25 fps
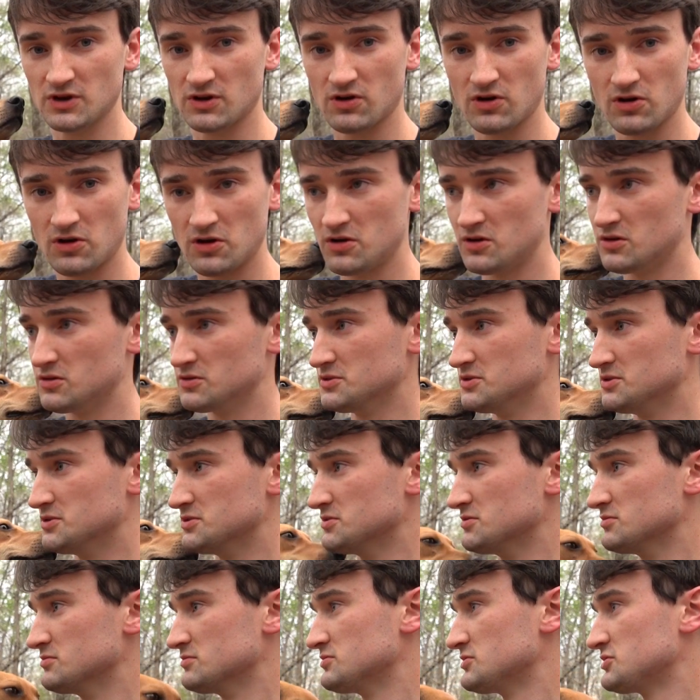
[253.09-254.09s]
are all
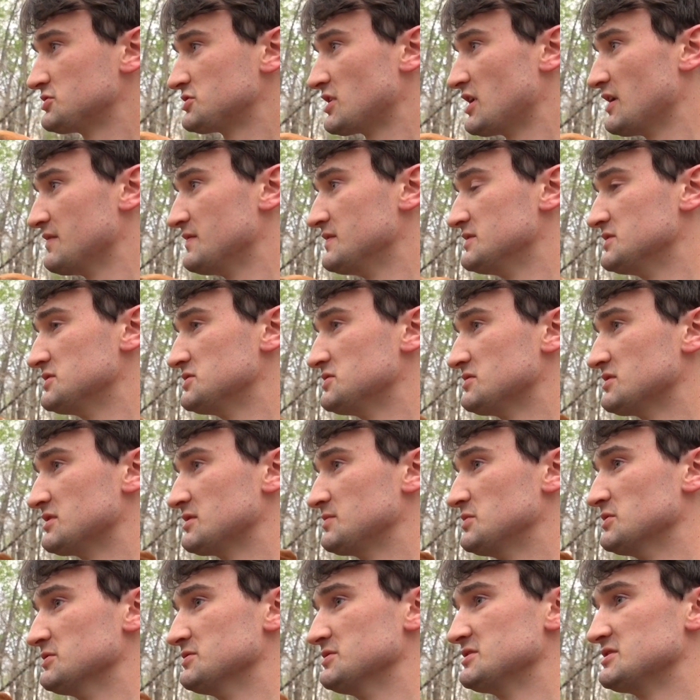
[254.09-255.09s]
striving to
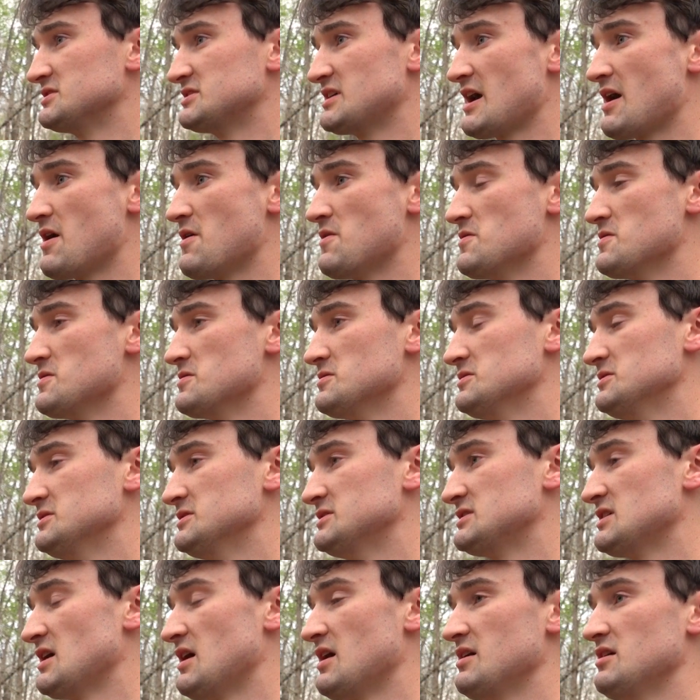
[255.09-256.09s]
build this tower, or at
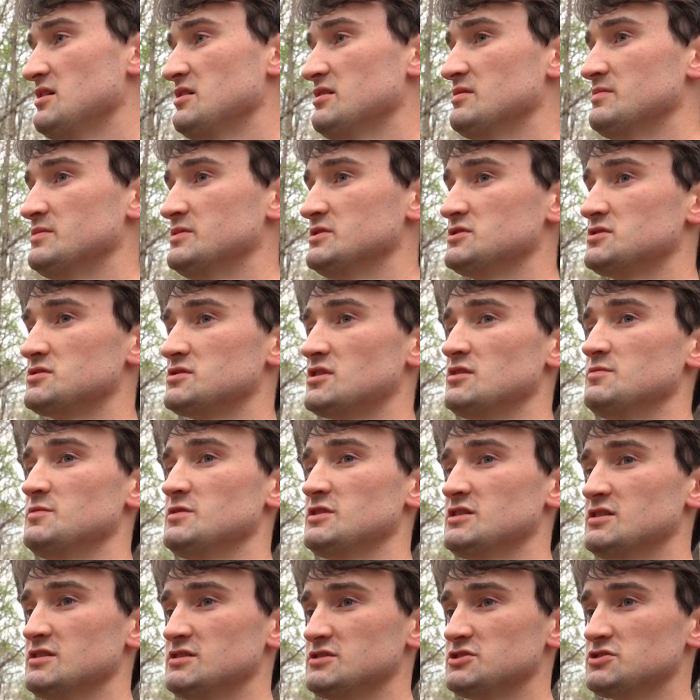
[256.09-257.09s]
least I am, and try to
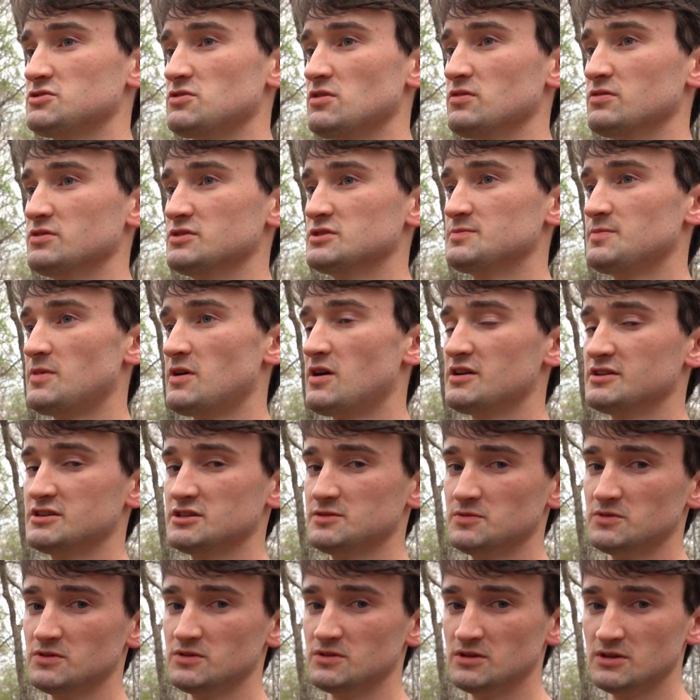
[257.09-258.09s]
make it as strong as
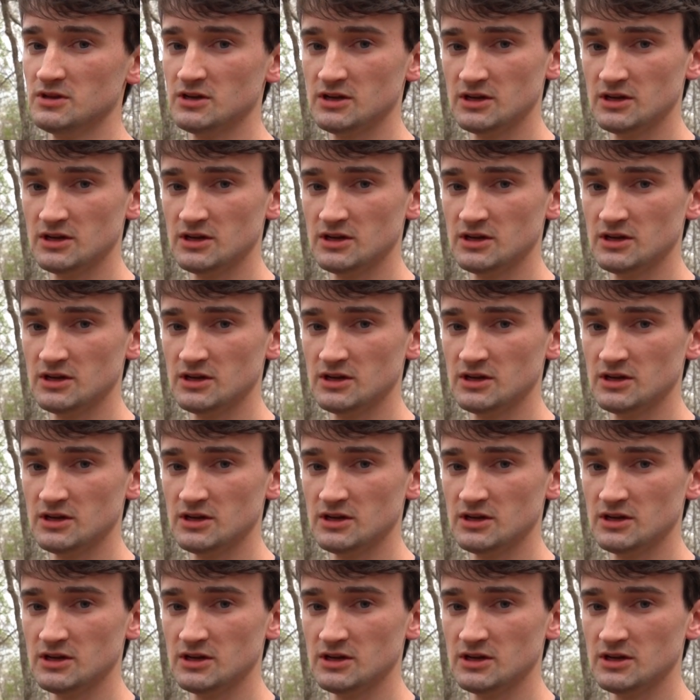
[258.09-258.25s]
possible,